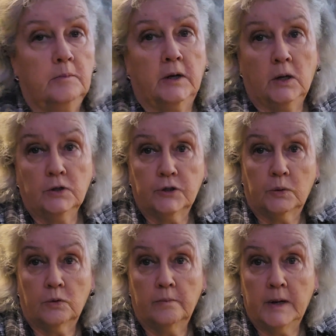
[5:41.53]
But
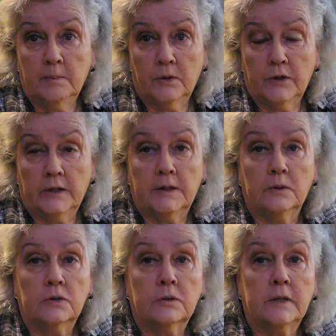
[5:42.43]
also remember that
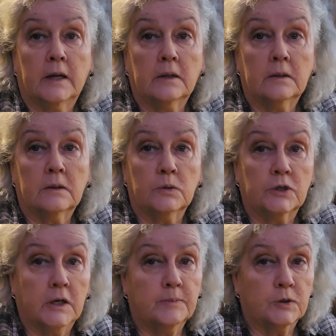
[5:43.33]
those
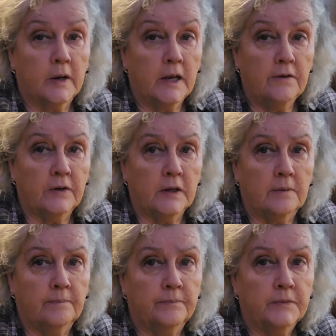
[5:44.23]
cups are heavy,